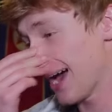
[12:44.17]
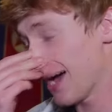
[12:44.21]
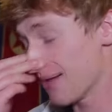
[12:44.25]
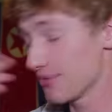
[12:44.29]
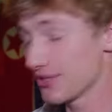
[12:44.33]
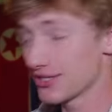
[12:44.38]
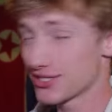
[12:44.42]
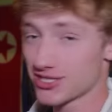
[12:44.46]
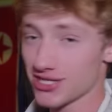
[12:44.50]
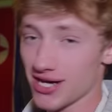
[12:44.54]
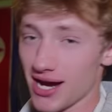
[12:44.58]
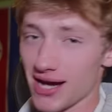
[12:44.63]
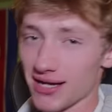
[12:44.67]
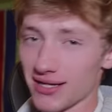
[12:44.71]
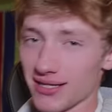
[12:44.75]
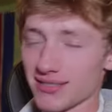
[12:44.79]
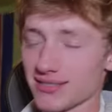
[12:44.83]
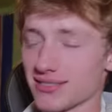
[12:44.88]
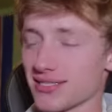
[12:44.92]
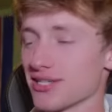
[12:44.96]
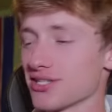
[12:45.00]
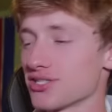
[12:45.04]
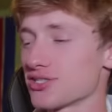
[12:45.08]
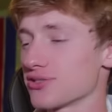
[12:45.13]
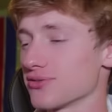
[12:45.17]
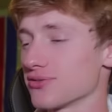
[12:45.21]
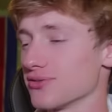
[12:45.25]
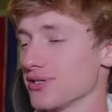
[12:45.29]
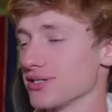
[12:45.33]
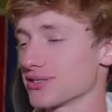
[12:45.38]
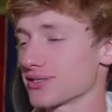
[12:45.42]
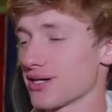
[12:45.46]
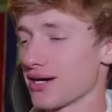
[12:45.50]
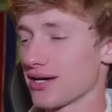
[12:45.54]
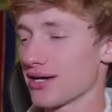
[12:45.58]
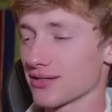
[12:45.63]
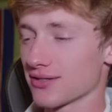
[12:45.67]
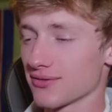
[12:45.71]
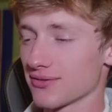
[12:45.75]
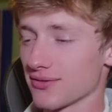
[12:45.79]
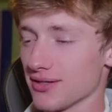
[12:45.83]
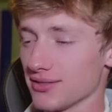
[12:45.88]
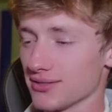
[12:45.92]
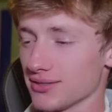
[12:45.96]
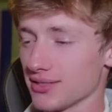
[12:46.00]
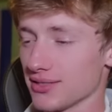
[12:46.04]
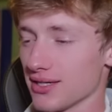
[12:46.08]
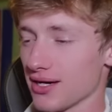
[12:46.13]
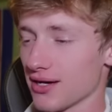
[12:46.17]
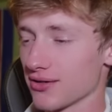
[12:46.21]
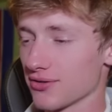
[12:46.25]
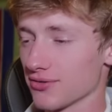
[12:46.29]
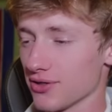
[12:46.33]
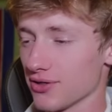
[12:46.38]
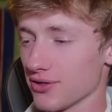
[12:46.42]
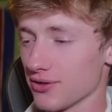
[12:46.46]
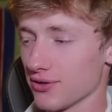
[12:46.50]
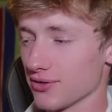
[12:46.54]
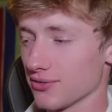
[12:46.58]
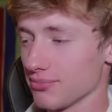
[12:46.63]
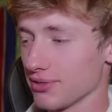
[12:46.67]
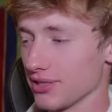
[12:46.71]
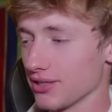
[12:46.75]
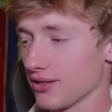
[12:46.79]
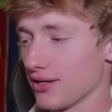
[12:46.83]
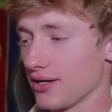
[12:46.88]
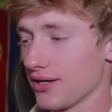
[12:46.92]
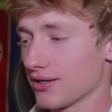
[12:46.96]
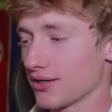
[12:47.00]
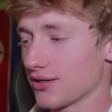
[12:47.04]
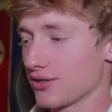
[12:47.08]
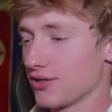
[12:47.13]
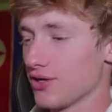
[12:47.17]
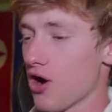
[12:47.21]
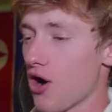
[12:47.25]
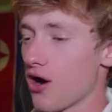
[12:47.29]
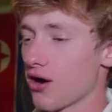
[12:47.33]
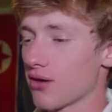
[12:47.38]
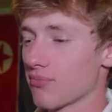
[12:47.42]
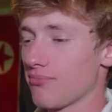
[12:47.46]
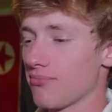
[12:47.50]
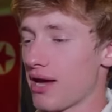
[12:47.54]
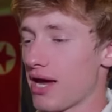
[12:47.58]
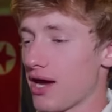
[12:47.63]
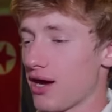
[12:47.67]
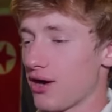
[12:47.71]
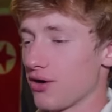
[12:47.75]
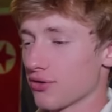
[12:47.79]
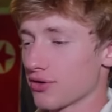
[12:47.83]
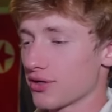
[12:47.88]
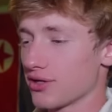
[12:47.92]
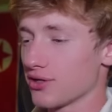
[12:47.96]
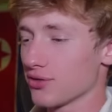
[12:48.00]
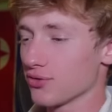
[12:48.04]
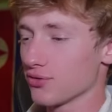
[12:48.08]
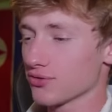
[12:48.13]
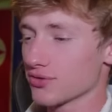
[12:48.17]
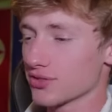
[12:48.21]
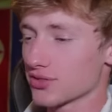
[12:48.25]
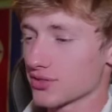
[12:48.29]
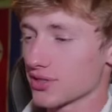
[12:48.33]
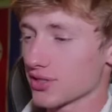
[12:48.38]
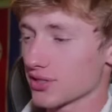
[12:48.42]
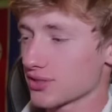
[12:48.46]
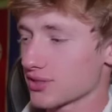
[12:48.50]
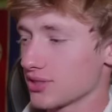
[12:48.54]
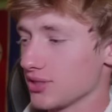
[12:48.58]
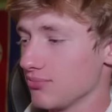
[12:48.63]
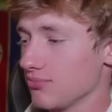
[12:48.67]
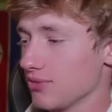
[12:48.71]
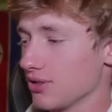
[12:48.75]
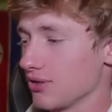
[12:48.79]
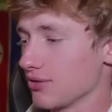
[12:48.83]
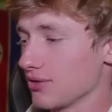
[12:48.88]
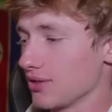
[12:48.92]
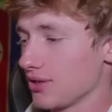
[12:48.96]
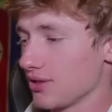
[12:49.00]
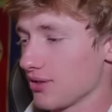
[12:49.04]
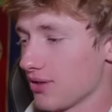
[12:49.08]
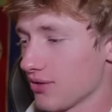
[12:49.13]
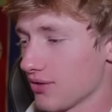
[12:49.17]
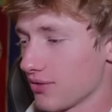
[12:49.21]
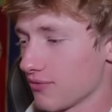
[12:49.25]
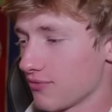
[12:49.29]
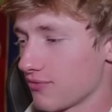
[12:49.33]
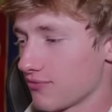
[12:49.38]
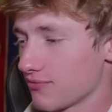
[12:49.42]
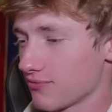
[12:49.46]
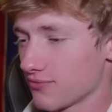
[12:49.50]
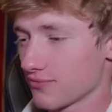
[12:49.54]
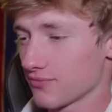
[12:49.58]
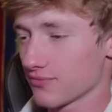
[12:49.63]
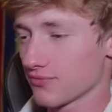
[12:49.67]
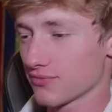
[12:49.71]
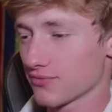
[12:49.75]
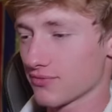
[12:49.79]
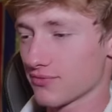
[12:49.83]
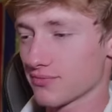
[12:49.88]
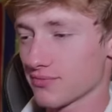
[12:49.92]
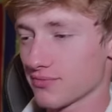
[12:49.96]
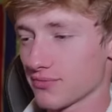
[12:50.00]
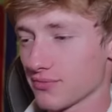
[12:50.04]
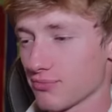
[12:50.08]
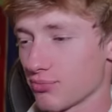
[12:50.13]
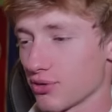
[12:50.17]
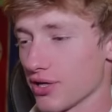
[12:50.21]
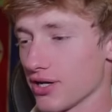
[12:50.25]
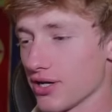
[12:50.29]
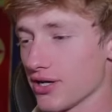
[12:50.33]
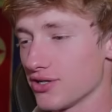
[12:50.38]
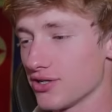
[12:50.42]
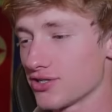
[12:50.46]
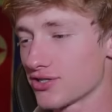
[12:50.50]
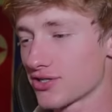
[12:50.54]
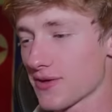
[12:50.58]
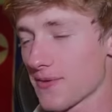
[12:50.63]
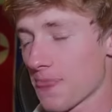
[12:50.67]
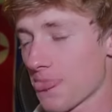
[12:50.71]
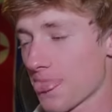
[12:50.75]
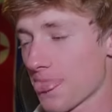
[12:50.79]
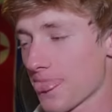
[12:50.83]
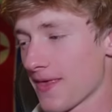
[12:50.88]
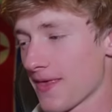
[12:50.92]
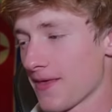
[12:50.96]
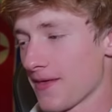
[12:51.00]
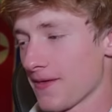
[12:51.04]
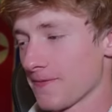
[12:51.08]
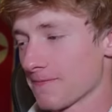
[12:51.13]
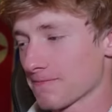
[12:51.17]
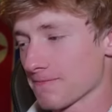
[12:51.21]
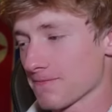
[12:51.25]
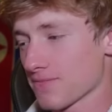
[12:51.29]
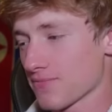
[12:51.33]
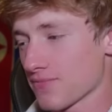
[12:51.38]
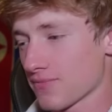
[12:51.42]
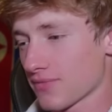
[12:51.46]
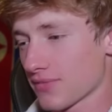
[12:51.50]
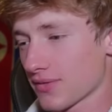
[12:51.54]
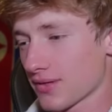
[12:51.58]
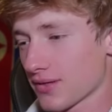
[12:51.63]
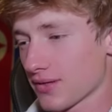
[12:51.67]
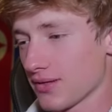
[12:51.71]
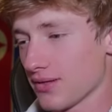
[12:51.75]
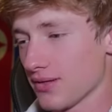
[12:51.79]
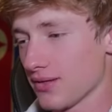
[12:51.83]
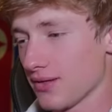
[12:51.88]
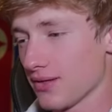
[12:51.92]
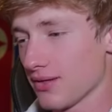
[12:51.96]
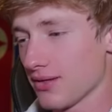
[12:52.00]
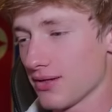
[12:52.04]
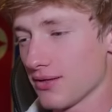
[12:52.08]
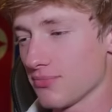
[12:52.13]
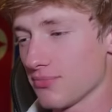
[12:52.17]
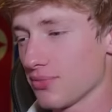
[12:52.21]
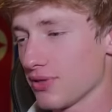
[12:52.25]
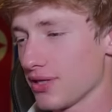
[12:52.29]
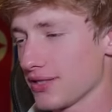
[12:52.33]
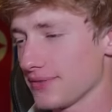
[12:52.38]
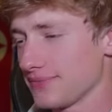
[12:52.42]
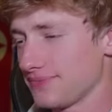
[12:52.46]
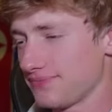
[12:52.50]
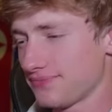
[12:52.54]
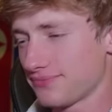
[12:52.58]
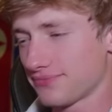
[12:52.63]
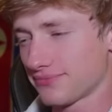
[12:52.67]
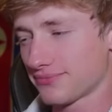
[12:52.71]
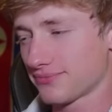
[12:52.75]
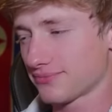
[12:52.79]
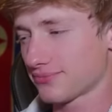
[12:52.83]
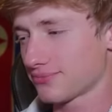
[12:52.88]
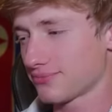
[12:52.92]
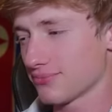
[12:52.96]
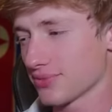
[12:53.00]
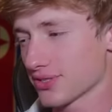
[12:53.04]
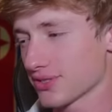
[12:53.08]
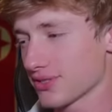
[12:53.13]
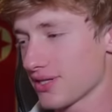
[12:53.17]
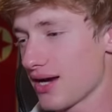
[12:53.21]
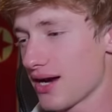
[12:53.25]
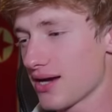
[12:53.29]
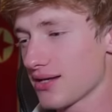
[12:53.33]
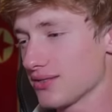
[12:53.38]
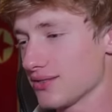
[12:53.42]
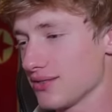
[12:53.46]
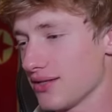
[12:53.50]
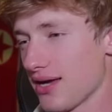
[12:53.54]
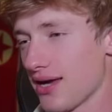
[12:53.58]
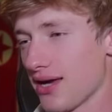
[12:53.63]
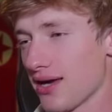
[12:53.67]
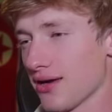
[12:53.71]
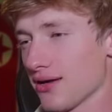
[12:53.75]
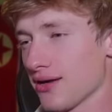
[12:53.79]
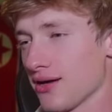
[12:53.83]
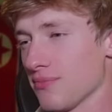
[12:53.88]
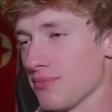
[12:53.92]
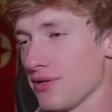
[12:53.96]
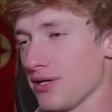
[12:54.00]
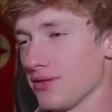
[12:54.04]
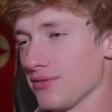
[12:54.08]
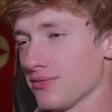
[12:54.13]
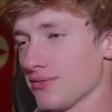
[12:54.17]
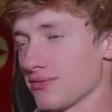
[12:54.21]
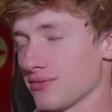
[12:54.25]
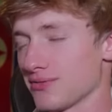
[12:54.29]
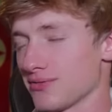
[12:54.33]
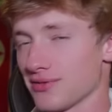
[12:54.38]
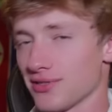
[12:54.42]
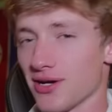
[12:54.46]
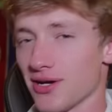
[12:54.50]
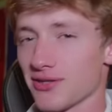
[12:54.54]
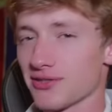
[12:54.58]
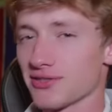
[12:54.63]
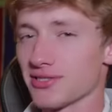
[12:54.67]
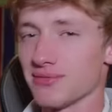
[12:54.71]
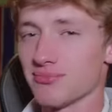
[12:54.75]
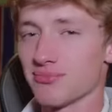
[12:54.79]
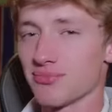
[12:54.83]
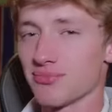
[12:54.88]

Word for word: Chinese history is kind of crazy. I don't know. It'll be like Gong Mao killed 60 million on the f- bridge. Uh, but besides that, I mean, y'all seem pretty